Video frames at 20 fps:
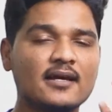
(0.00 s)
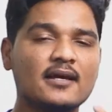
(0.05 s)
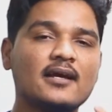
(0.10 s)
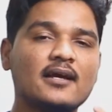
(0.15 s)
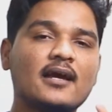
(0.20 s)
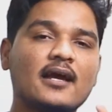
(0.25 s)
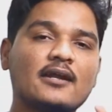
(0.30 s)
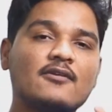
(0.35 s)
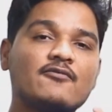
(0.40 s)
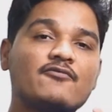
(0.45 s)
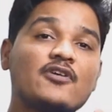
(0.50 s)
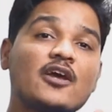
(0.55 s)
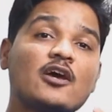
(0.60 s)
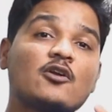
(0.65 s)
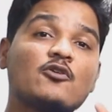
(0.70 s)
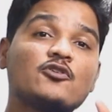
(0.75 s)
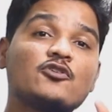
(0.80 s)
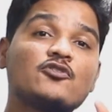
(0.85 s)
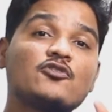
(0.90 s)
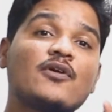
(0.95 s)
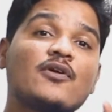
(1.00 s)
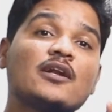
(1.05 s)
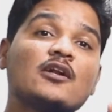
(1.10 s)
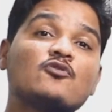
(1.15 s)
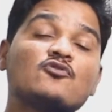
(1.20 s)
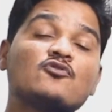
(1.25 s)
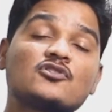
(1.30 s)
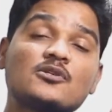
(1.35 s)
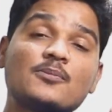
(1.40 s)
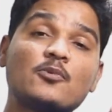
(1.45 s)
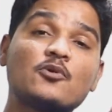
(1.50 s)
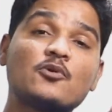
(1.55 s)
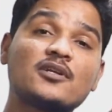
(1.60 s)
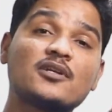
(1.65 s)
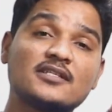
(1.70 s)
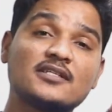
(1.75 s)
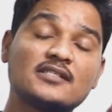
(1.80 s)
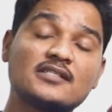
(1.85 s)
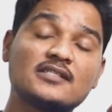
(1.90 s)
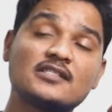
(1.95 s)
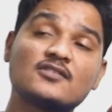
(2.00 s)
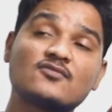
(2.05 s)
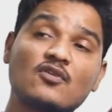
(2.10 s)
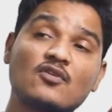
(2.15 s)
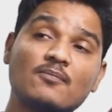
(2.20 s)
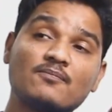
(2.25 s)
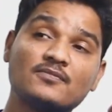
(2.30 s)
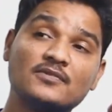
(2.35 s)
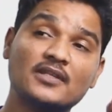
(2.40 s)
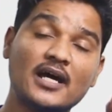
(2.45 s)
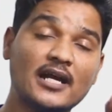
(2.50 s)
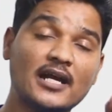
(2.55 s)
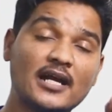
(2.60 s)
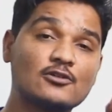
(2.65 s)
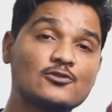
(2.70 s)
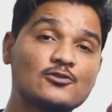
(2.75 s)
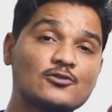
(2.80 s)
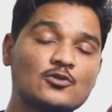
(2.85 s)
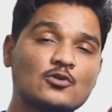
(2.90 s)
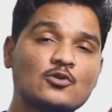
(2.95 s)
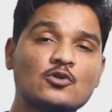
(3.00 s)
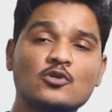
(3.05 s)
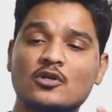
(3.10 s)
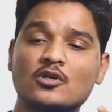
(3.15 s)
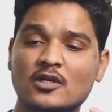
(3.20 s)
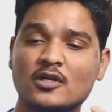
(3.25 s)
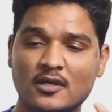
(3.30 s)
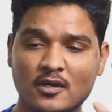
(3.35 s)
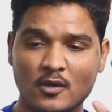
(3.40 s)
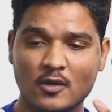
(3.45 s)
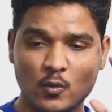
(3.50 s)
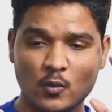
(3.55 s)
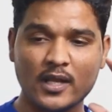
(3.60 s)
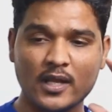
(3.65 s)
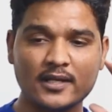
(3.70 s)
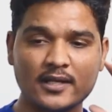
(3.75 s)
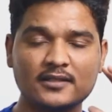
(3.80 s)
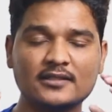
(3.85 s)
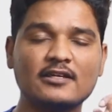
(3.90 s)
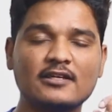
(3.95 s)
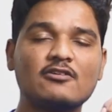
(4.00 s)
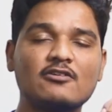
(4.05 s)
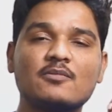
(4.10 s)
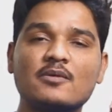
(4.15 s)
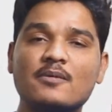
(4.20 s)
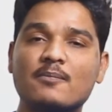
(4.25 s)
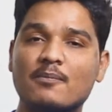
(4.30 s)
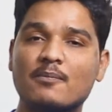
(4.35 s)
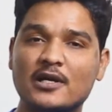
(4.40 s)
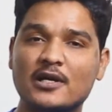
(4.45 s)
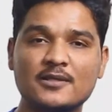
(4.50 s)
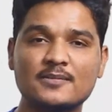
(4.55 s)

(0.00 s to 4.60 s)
and we are going to find out support and resistance from that also. Well, there will be multiple